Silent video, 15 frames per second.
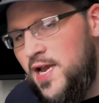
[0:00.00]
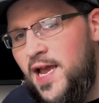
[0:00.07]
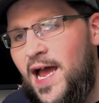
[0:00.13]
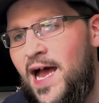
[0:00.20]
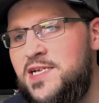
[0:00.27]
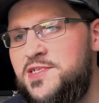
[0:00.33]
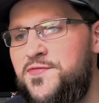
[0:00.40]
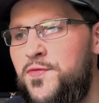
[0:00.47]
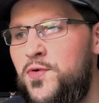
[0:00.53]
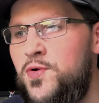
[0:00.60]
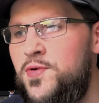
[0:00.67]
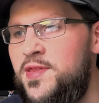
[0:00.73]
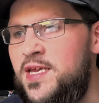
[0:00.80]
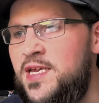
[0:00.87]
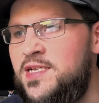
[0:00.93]
As for
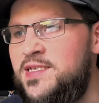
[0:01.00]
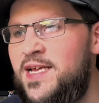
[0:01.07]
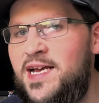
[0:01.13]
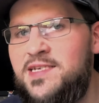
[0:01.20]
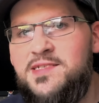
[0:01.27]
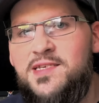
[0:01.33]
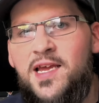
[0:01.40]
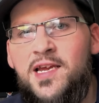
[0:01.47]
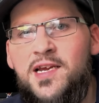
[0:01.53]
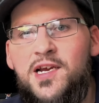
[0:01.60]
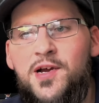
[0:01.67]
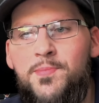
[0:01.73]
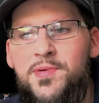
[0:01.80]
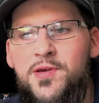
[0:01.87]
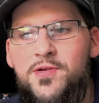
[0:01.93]
the desk and
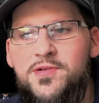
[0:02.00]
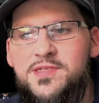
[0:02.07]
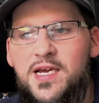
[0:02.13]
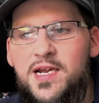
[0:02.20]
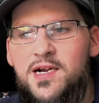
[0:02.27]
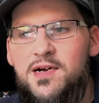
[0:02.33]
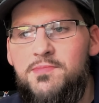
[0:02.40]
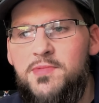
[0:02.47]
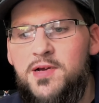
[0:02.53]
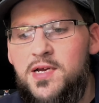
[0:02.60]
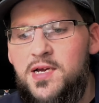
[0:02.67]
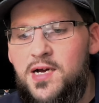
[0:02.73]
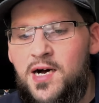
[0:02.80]
computer setup,